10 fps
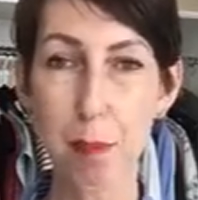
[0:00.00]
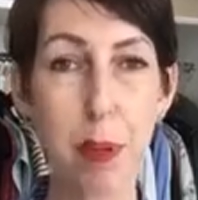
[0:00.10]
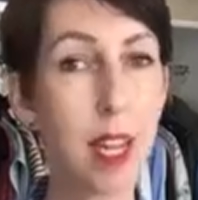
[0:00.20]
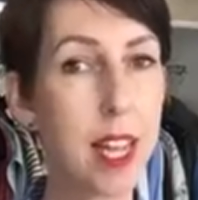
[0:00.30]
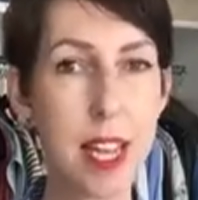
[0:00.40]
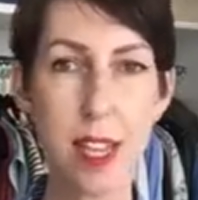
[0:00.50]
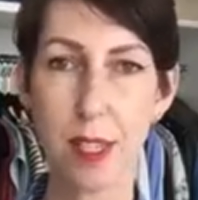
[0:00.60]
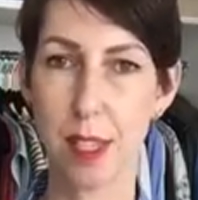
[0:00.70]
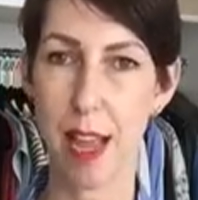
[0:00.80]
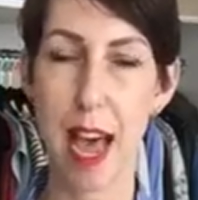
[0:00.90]

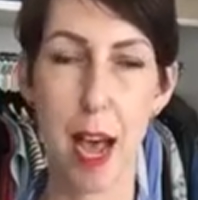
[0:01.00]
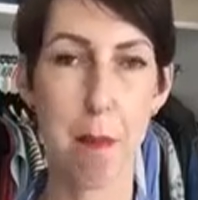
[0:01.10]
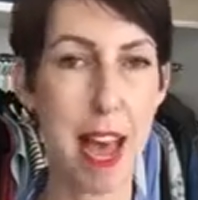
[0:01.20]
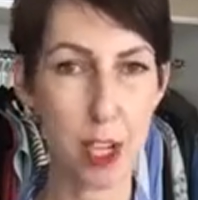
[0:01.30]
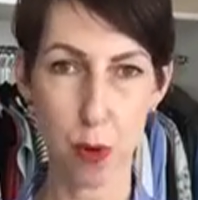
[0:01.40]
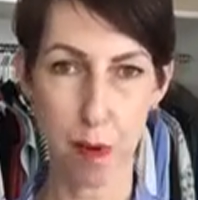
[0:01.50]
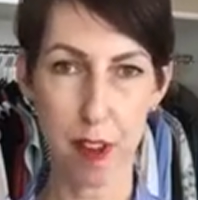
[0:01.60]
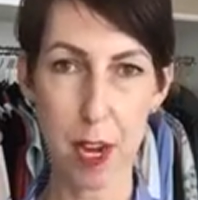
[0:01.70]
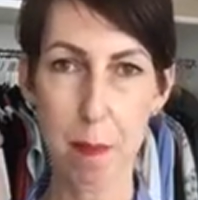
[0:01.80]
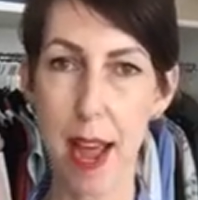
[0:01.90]
Please add your
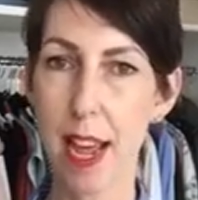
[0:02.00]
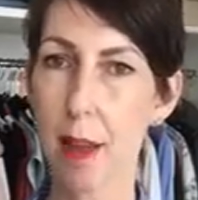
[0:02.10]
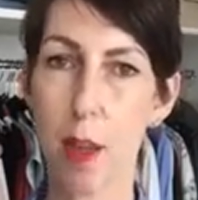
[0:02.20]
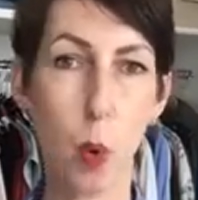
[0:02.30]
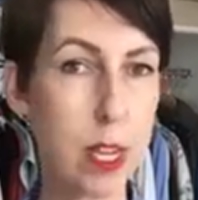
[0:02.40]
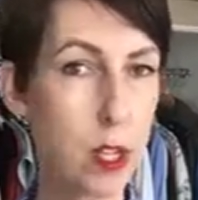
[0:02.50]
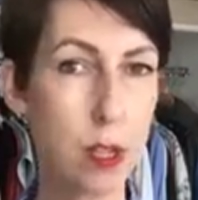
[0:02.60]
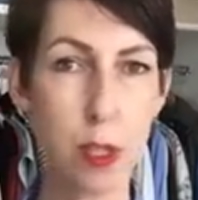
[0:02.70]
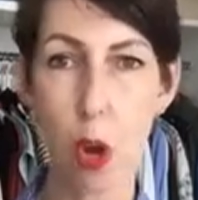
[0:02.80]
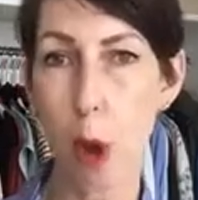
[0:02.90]
feedback,
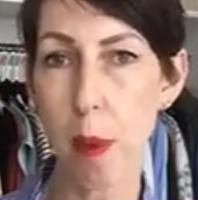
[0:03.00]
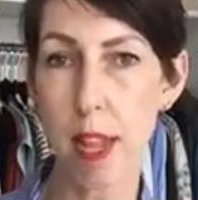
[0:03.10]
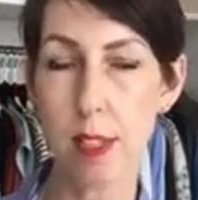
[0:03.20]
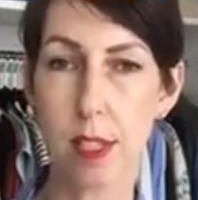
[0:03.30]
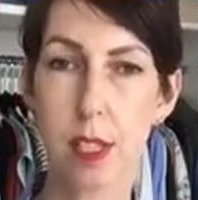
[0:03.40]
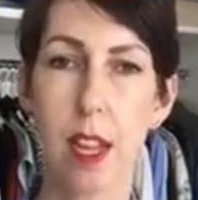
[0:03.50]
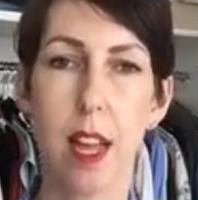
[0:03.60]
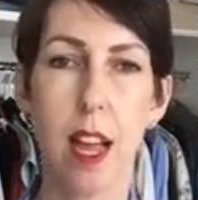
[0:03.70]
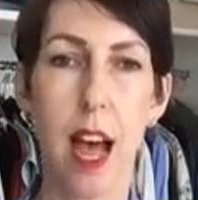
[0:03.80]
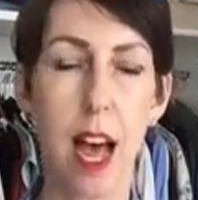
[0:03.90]
questions, comments.
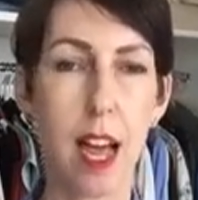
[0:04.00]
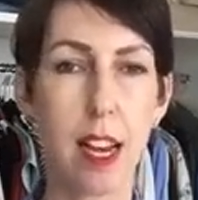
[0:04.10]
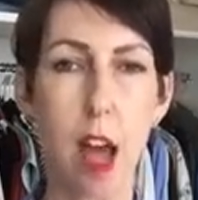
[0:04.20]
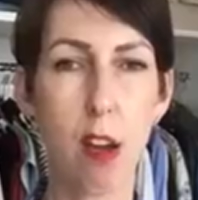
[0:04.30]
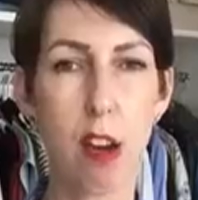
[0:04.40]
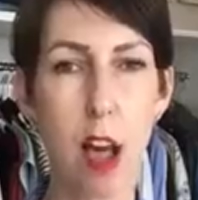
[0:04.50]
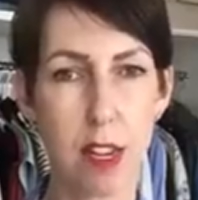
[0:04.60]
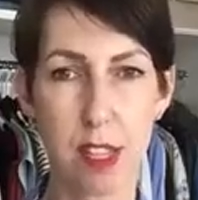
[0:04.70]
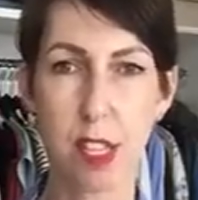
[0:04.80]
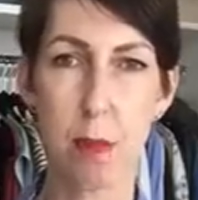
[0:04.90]
I'd
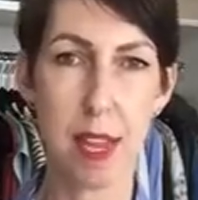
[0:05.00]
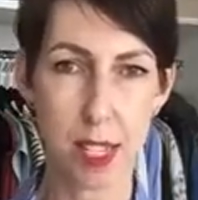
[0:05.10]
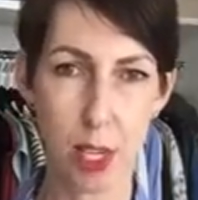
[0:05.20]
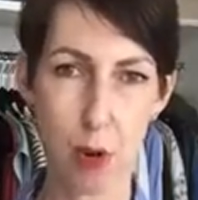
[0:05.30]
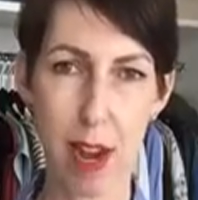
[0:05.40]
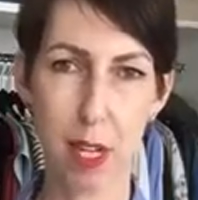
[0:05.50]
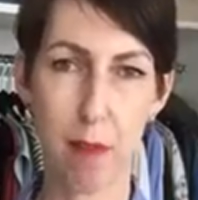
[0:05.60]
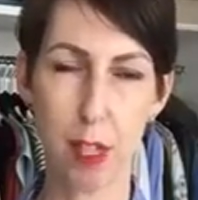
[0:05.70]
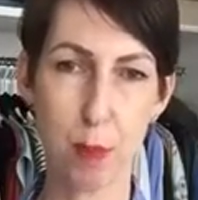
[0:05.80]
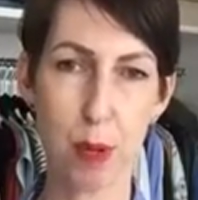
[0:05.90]
like this to be as
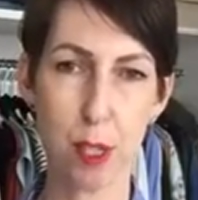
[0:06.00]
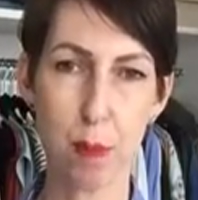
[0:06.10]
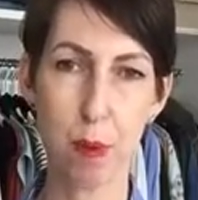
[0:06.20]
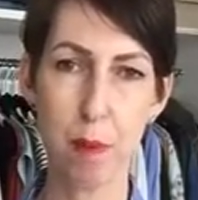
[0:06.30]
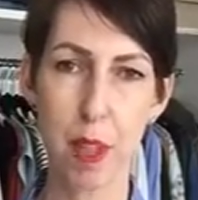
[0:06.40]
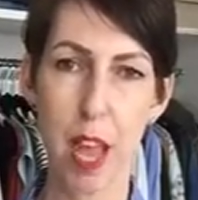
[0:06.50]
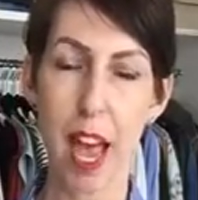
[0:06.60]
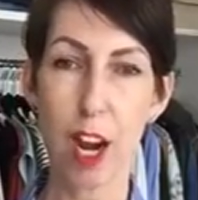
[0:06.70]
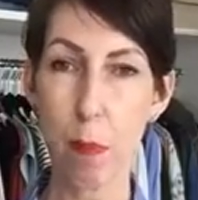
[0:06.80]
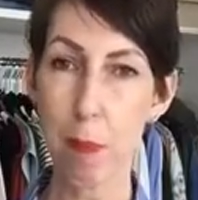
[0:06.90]
interactive as possible,
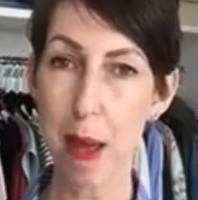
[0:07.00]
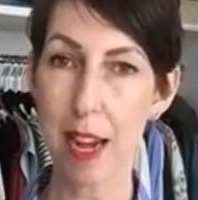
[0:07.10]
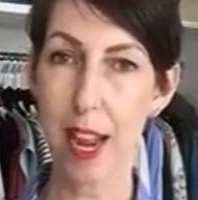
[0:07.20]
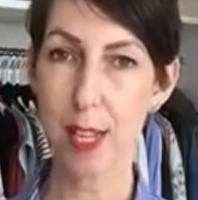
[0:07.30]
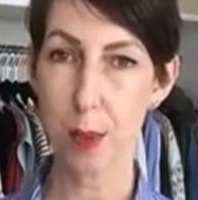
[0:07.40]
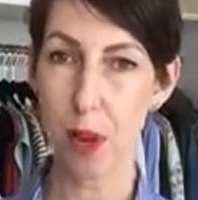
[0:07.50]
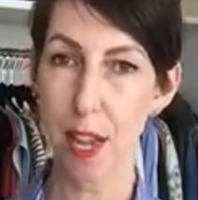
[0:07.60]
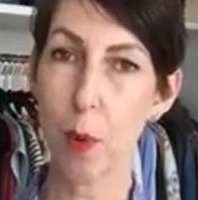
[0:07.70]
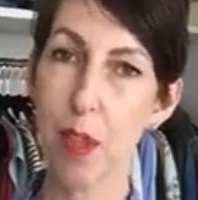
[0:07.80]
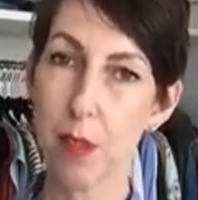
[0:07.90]
and I'll be back next
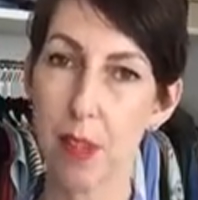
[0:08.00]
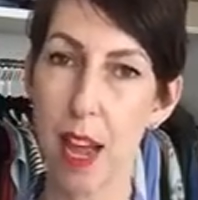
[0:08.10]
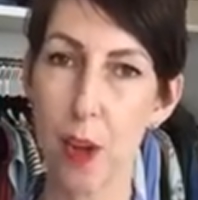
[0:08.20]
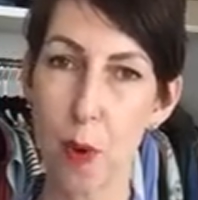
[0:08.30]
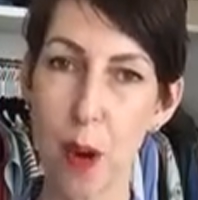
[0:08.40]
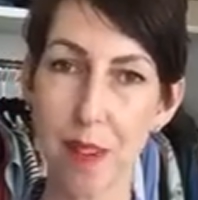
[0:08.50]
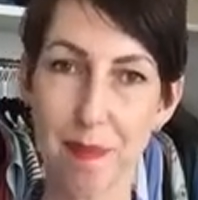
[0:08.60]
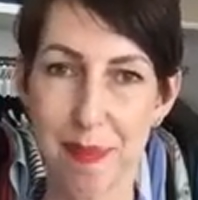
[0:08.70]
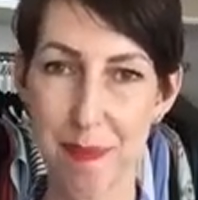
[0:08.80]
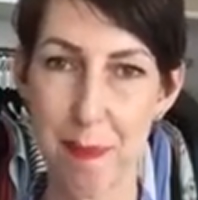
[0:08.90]
week with a new one.
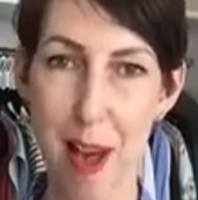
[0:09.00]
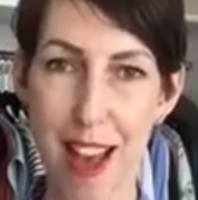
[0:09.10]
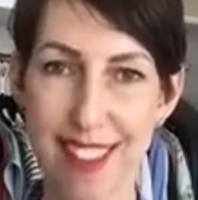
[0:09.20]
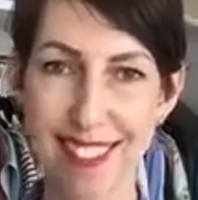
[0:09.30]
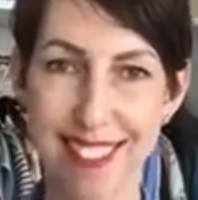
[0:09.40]
Bye.